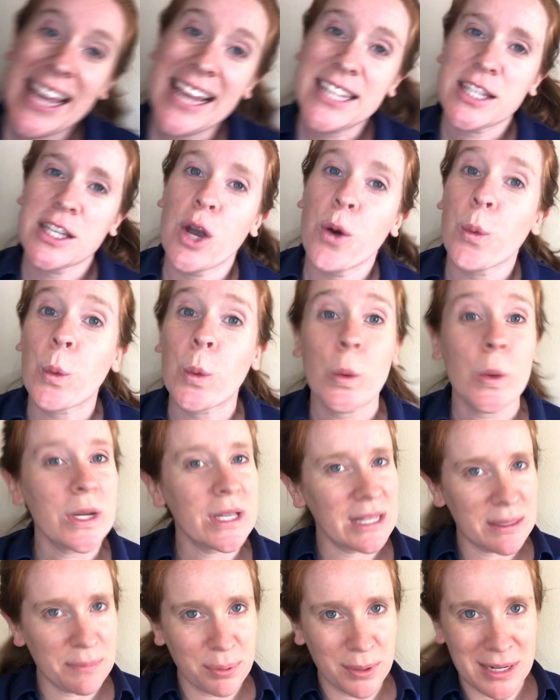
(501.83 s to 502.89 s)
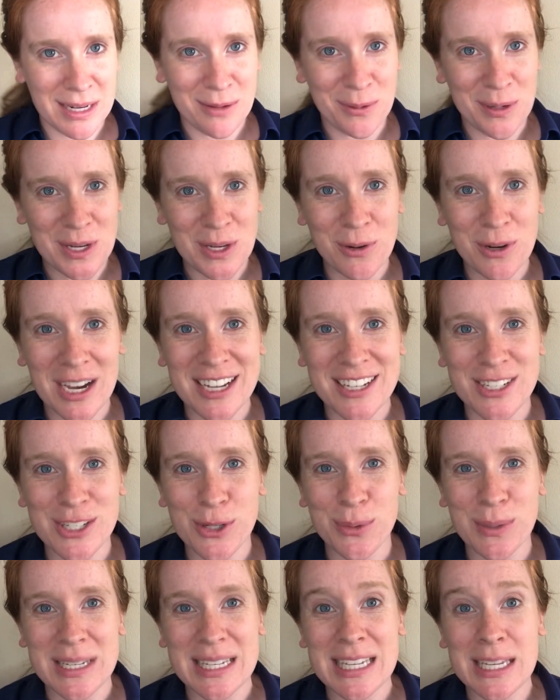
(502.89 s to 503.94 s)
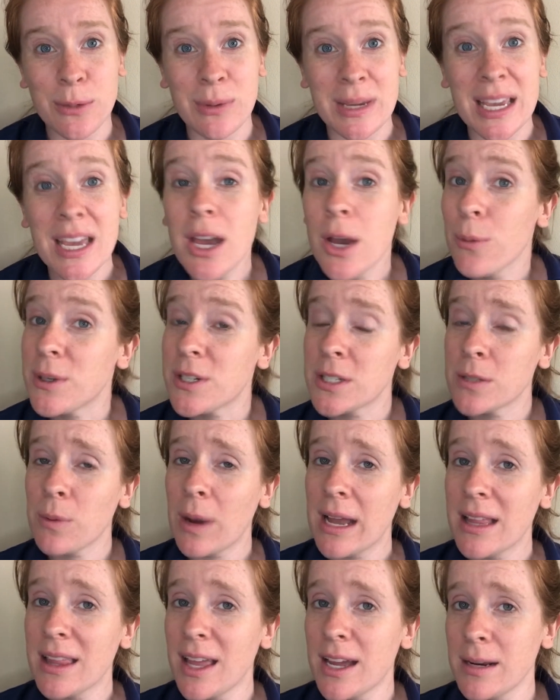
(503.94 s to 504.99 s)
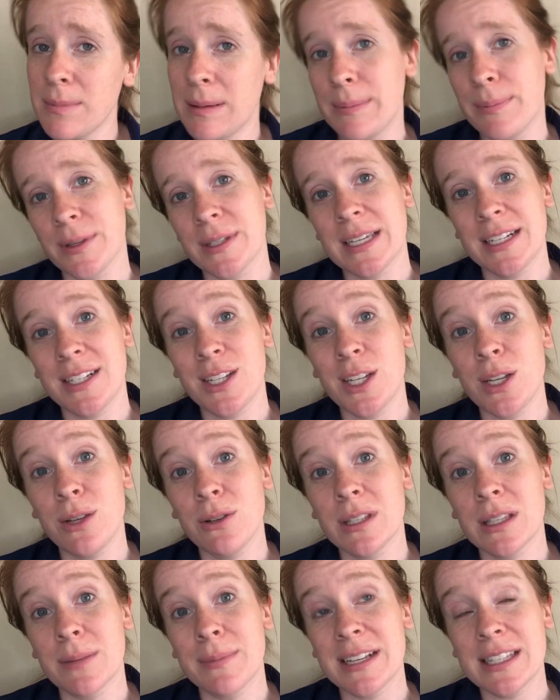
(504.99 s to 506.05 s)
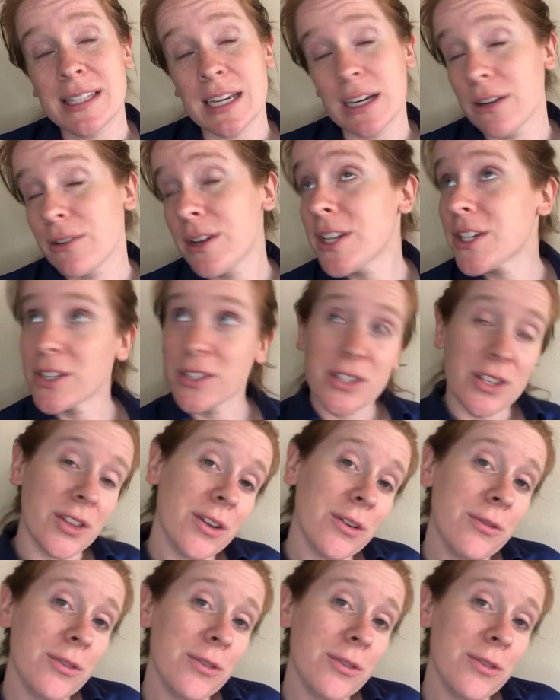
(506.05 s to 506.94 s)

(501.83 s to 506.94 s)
It's really pretty when you cut into a kiwi, which is why a lot of people tend to use them as decorations on their